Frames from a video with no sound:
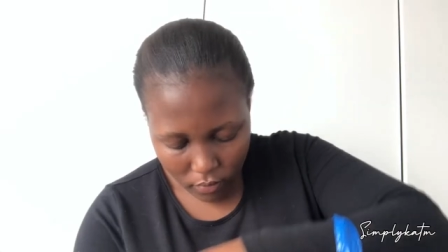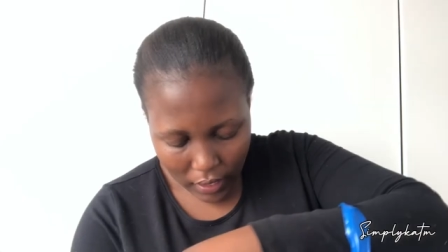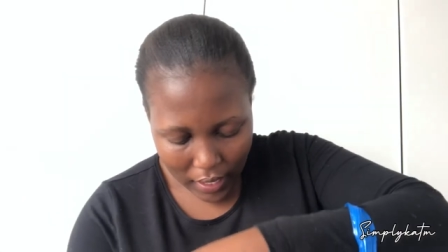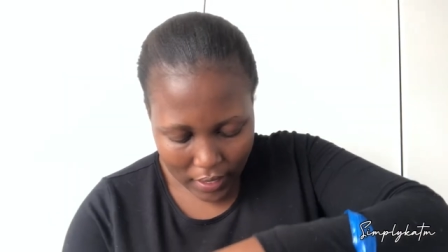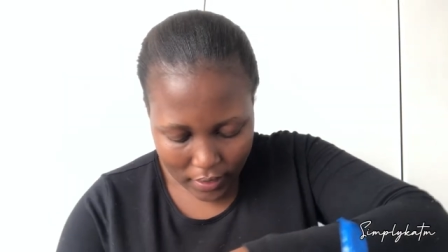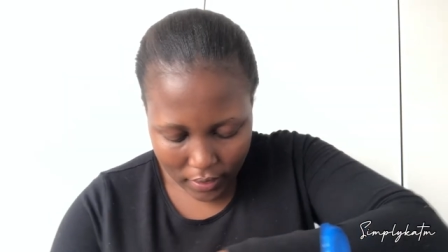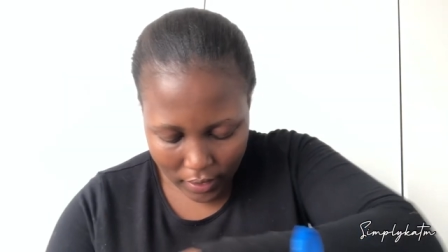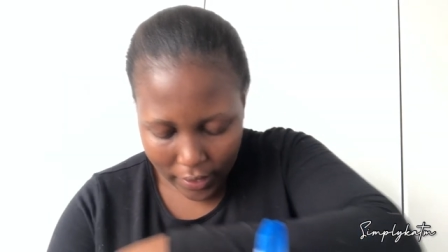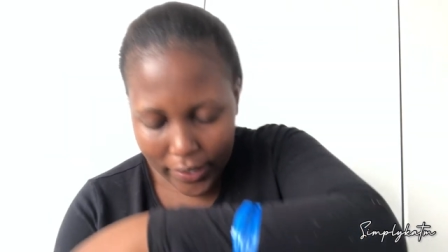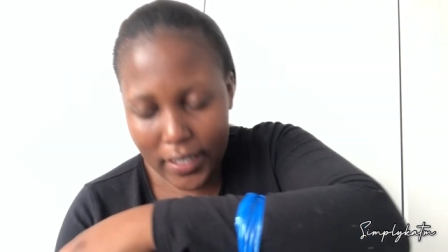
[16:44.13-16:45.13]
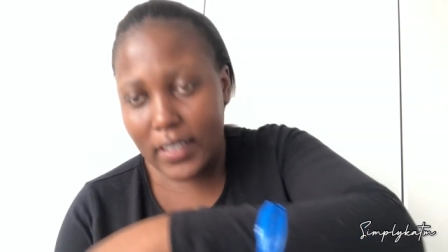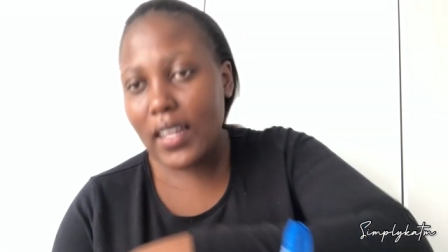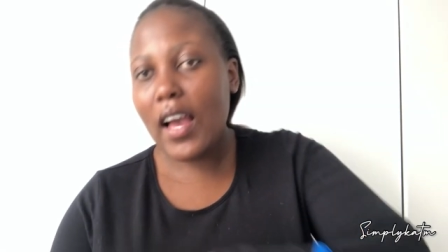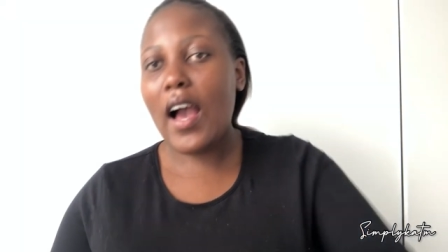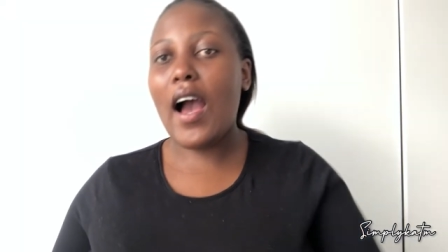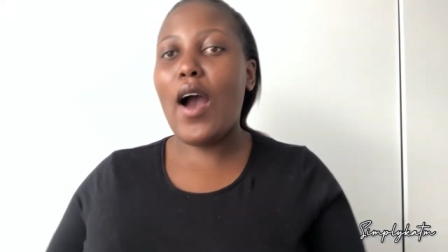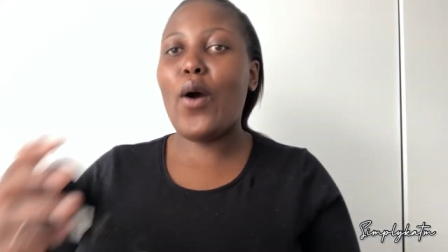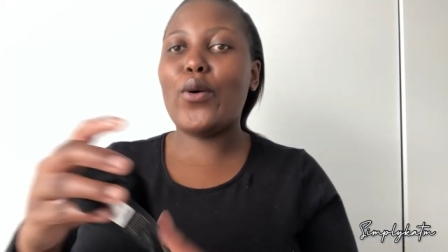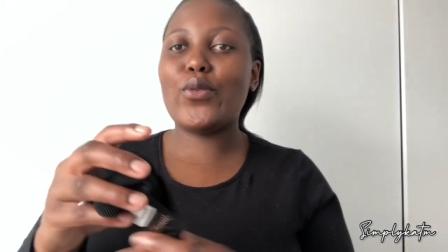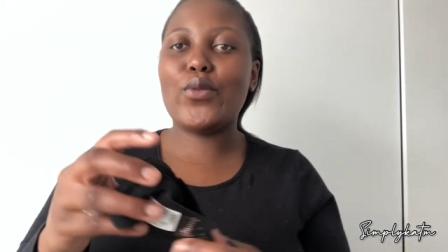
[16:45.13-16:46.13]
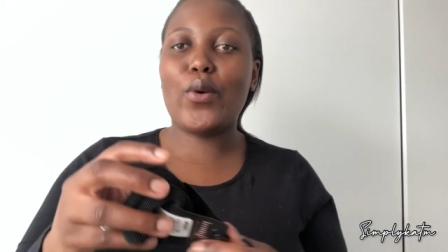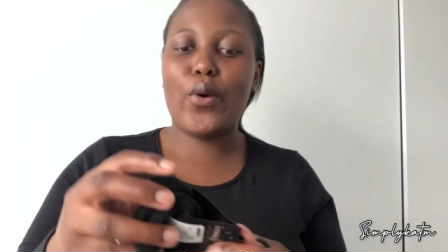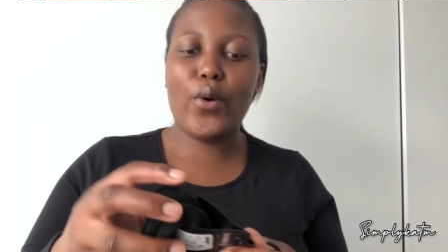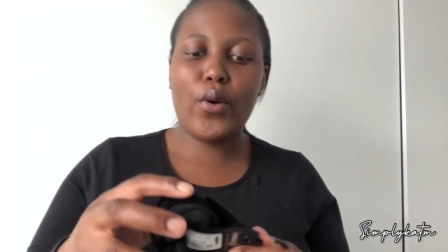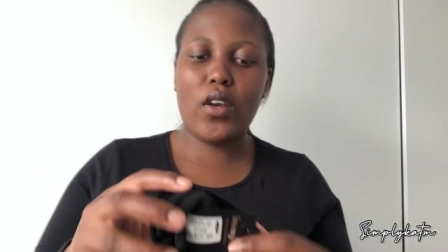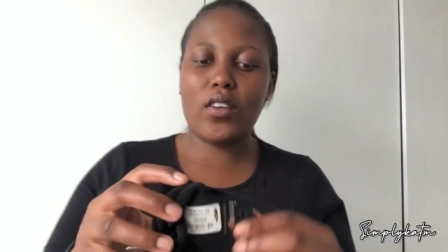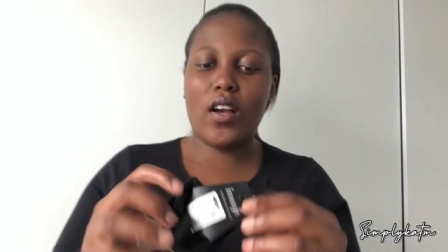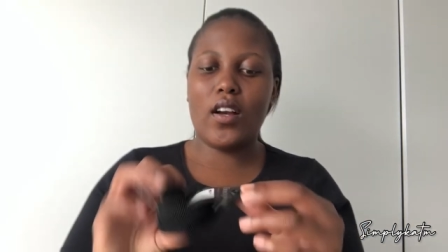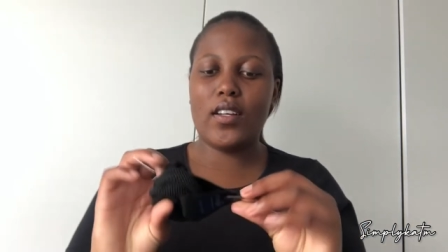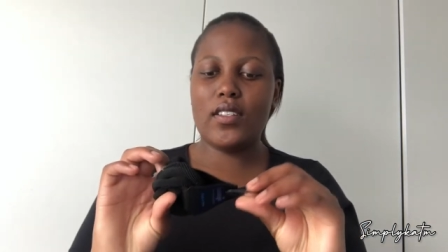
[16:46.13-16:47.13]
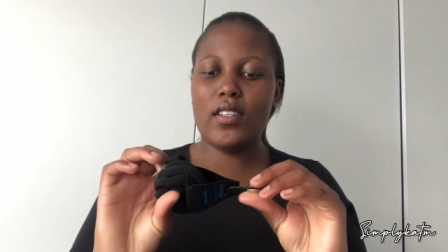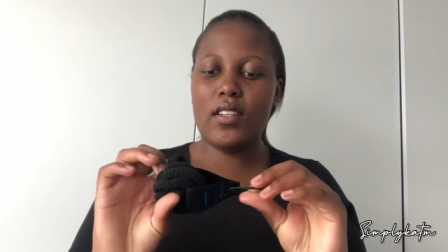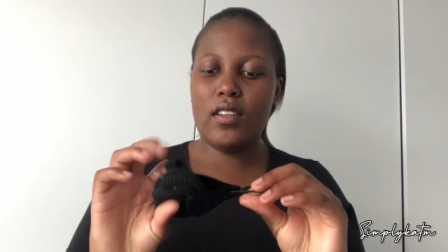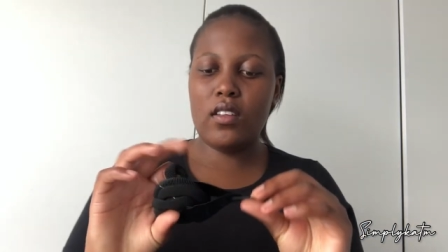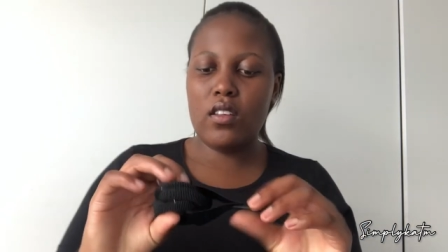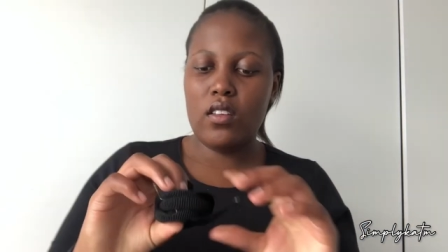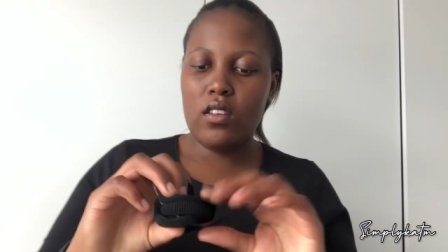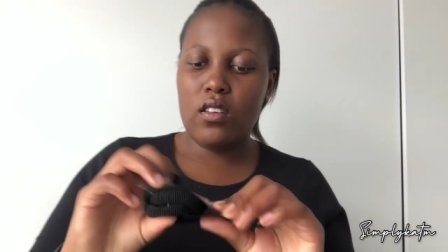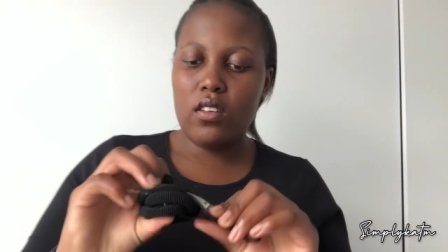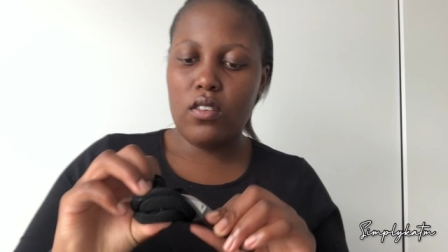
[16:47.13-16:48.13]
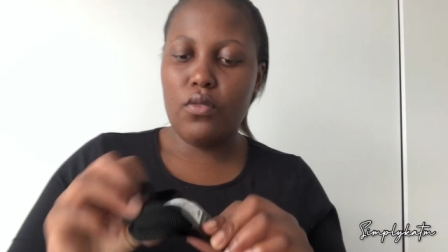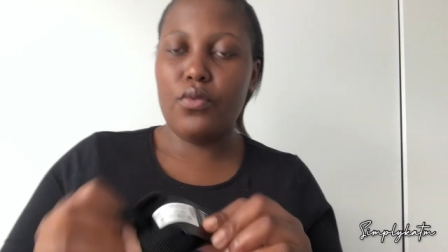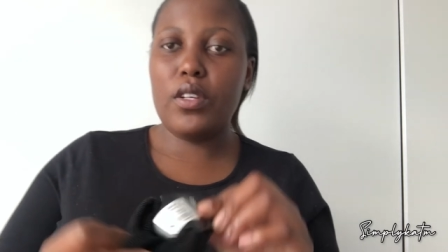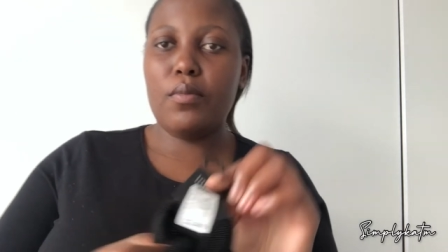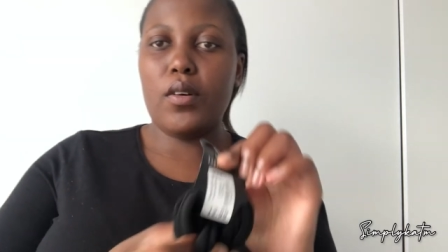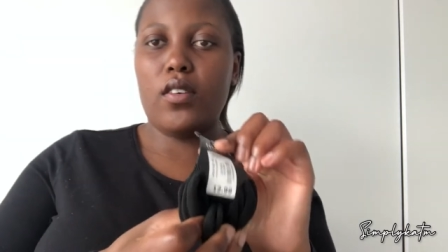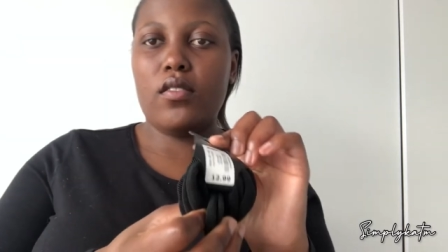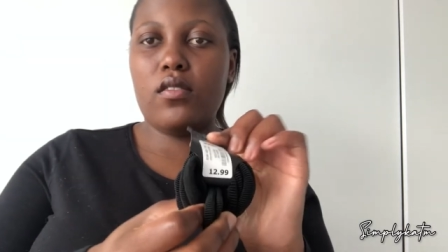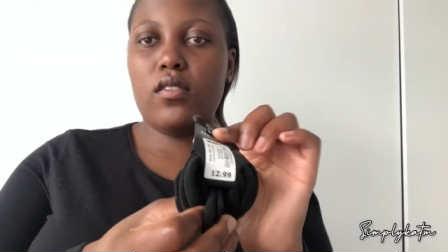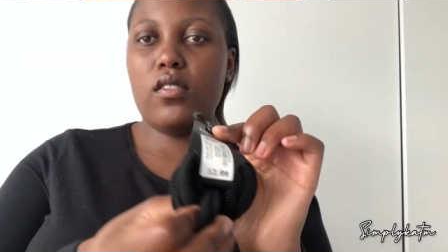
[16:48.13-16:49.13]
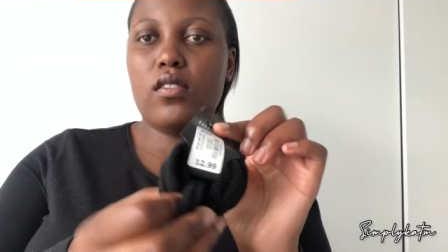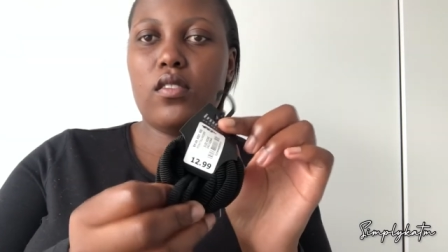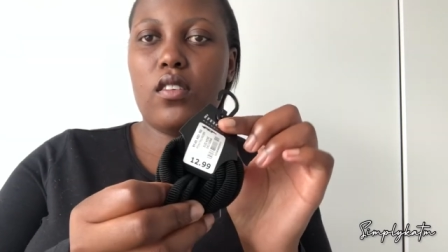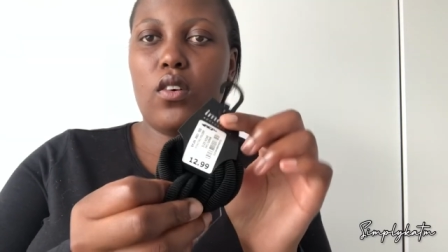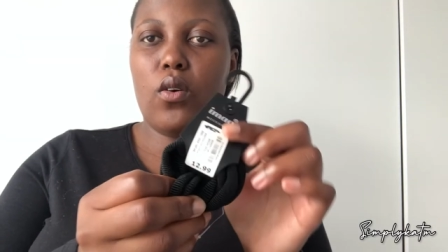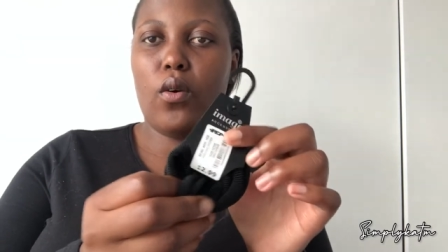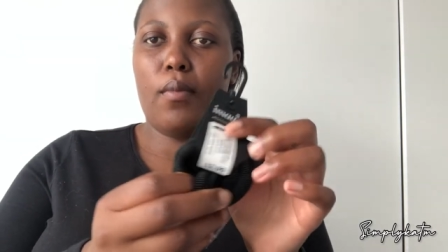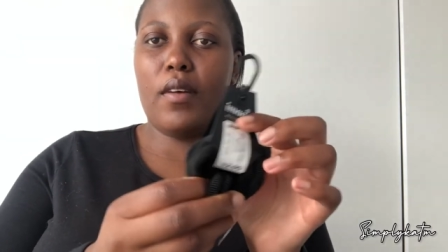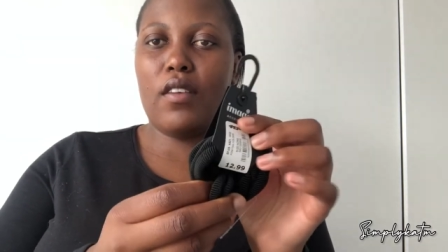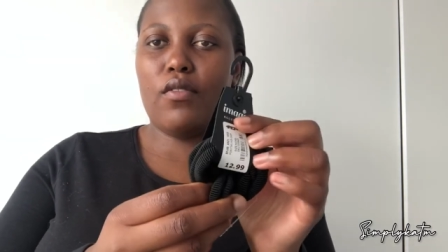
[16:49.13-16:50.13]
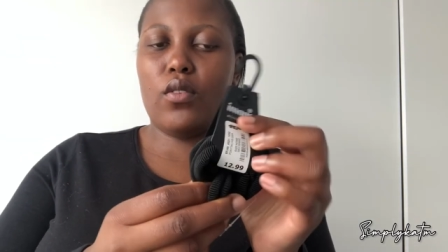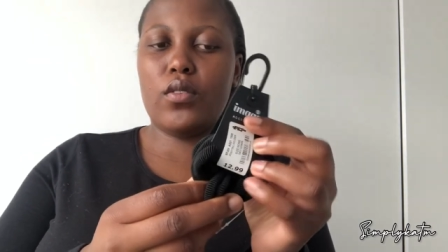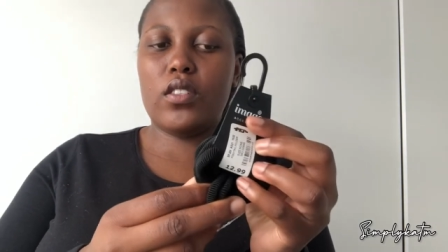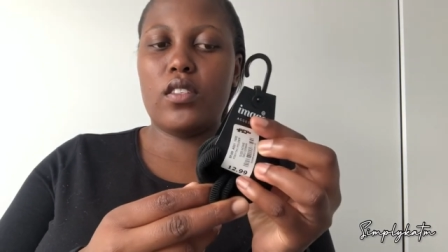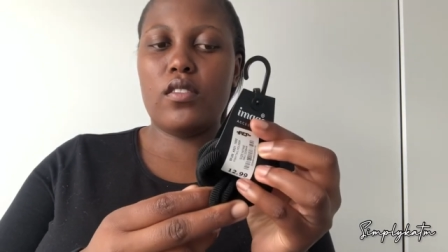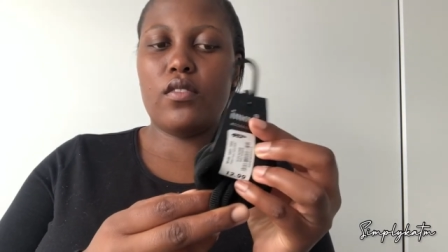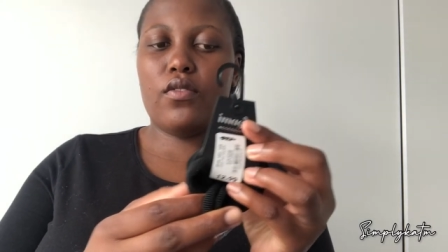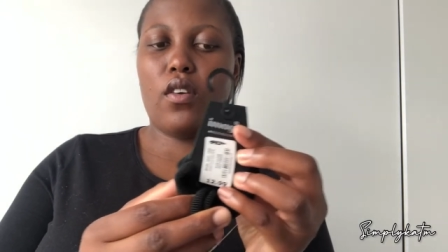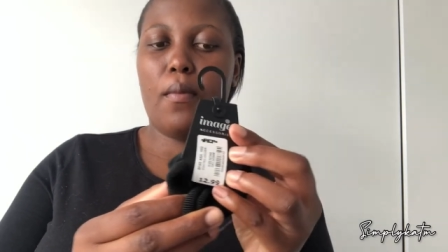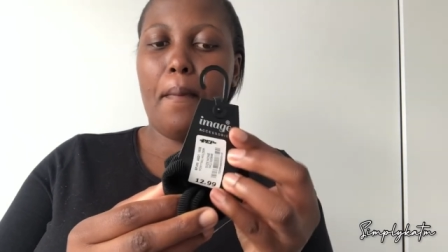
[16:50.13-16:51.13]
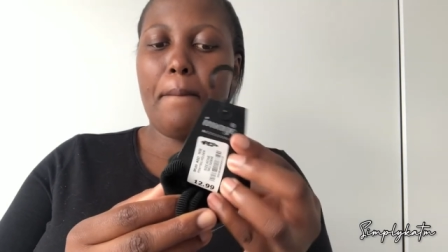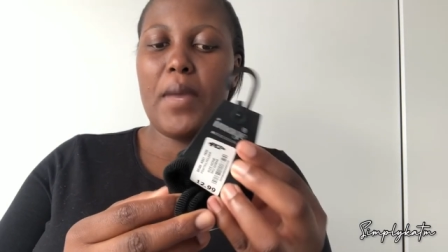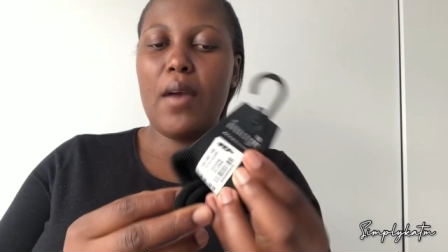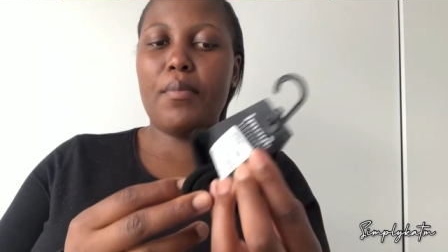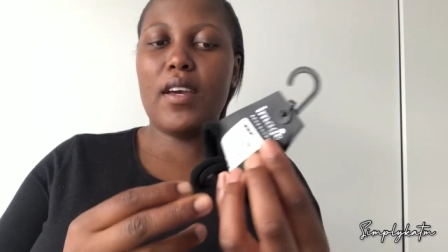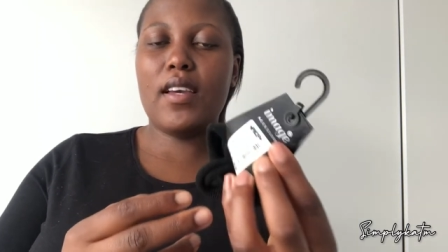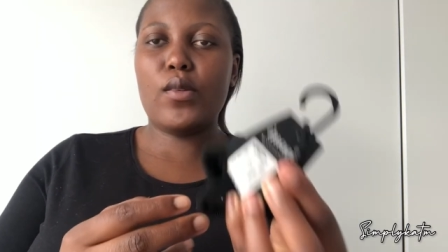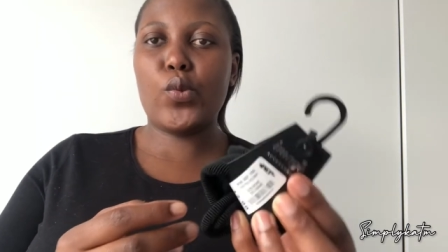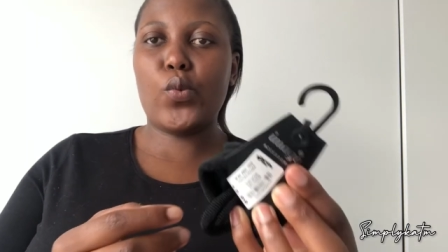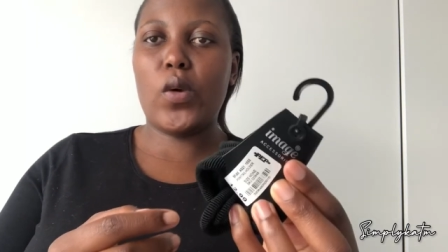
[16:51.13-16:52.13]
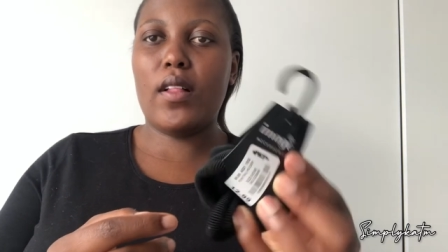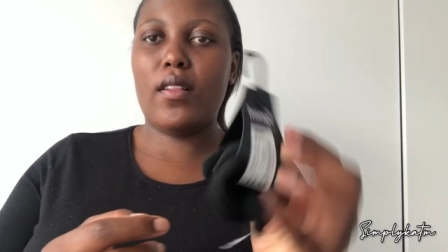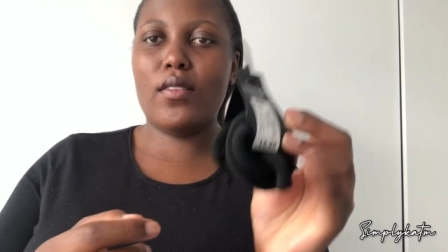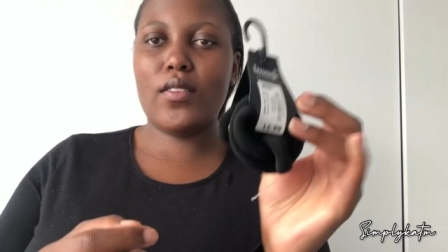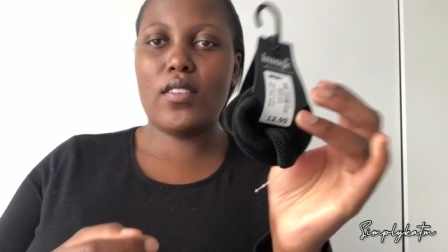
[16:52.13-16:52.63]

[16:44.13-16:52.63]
And then I also got ribbons or puff holders from Pep as well.